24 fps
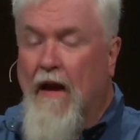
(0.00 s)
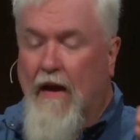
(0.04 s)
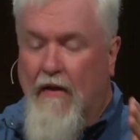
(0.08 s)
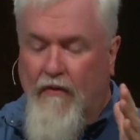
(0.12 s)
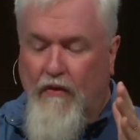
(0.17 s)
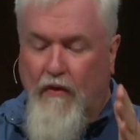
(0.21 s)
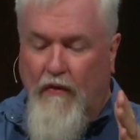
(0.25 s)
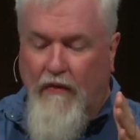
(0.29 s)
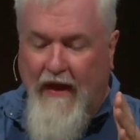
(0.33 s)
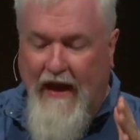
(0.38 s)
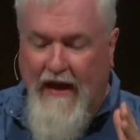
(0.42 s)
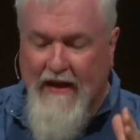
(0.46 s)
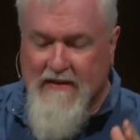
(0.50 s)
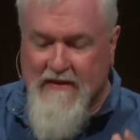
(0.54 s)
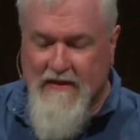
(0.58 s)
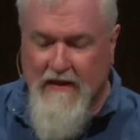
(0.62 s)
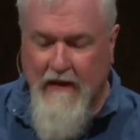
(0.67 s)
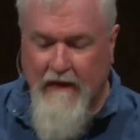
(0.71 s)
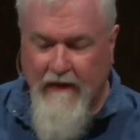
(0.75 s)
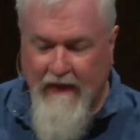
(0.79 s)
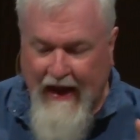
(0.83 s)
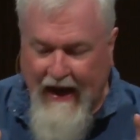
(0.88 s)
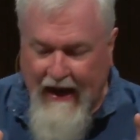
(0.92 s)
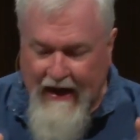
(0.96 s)
And so
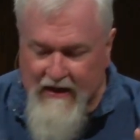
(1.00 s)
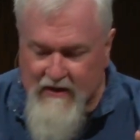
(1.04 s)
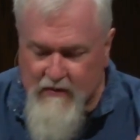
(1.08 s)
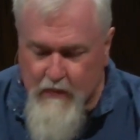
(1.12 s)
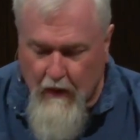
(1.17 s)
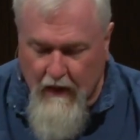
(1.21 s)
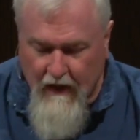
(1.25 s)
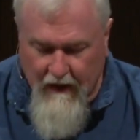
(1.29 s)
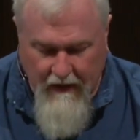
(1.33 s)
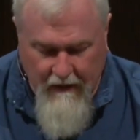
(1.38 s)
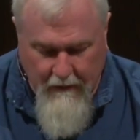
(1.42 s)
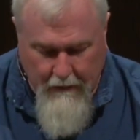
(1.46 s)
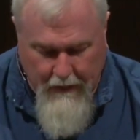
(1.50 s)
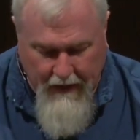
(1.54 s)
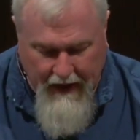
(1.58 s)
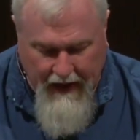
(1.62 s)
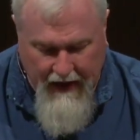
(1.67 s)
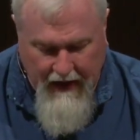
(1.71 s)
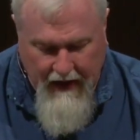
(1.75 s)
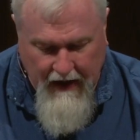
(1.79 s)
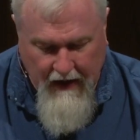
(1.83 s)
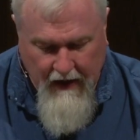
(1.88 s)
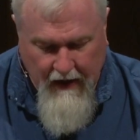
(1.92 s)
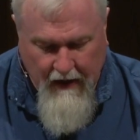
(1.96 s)
that is one of the
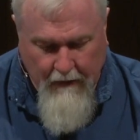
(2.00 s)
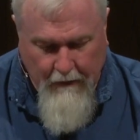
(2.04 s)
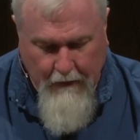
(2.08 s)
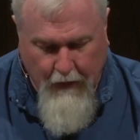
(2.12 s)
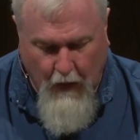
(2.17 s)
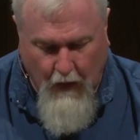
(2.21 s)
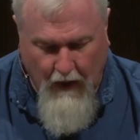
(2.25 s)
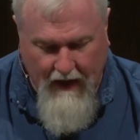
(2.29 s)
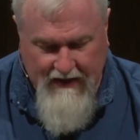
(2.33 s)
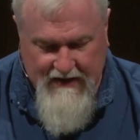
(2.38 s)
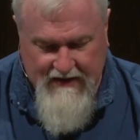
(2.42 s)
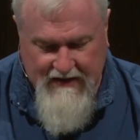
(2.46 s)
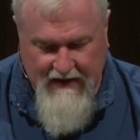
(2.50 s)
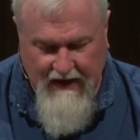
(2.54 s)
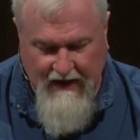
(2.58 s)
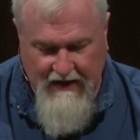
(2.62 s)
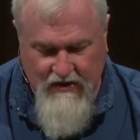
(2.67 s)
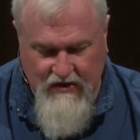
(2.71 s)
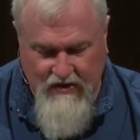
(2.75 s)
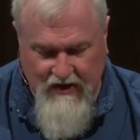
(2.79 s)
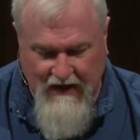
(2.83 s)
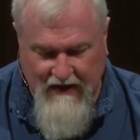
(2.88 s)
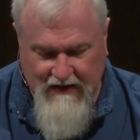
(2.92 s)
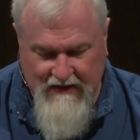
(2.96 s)
big points
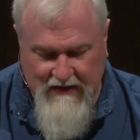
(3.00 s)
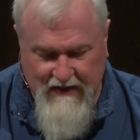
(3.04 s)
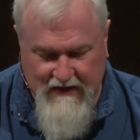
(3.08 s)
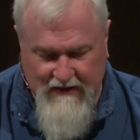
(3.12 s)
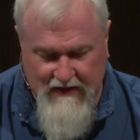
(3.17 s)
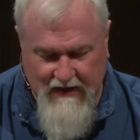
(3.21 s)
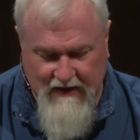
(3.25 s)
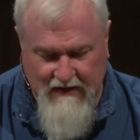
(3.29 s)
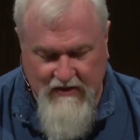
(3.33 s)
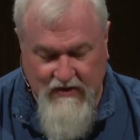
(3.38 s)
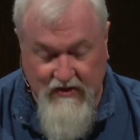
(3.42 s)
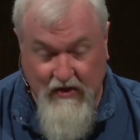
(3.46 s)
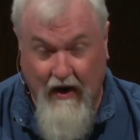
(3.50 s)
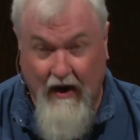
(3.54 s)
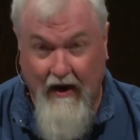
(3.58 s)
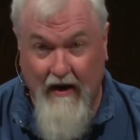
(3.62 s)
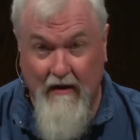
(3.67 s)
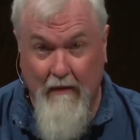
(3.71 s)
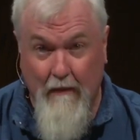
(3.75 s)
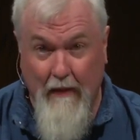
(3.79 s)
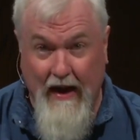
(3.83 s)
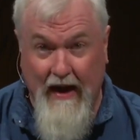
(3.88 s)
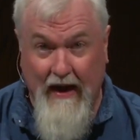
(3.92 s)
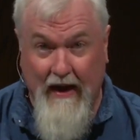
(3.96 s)
that Jesus is
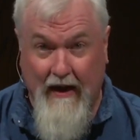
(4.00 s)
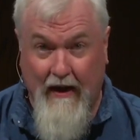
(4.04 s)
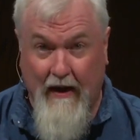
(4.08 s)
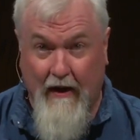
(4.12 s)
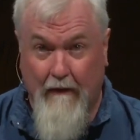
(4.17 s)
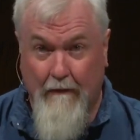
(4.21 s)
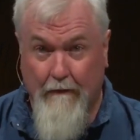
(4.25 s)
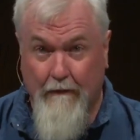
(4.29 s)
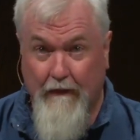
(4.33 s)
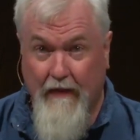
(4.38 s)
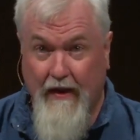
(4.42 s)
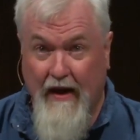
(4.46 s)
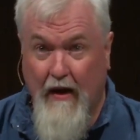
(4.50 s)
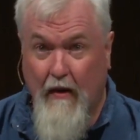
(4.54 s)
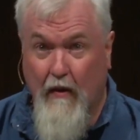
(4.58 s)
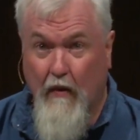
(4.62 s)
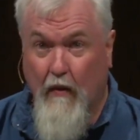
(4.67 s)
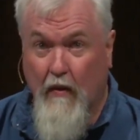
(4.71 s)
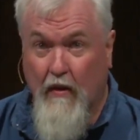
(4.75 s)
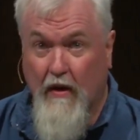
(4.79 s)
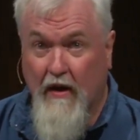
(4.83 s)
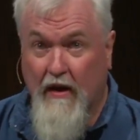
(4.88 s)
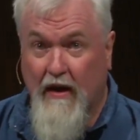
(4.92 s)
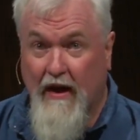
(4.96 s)
trying to make here.
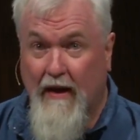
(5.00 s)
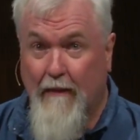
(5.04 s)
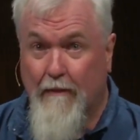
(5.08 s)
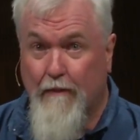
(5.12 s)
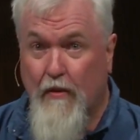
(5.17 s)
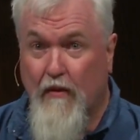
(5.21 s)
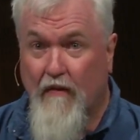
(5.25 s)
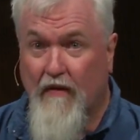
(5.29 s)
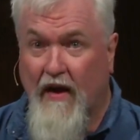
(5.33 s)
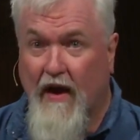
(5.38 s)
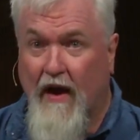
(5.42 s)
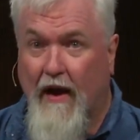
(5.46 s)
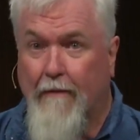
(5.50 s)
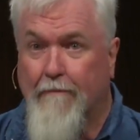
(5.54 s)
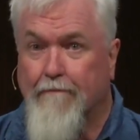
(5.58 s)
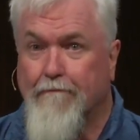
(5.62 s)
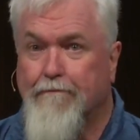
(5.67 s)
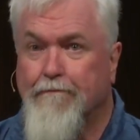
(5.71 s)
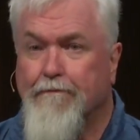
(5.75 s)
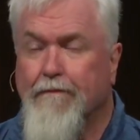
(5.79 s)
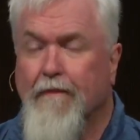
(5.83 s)
Now, gonna keep moving on.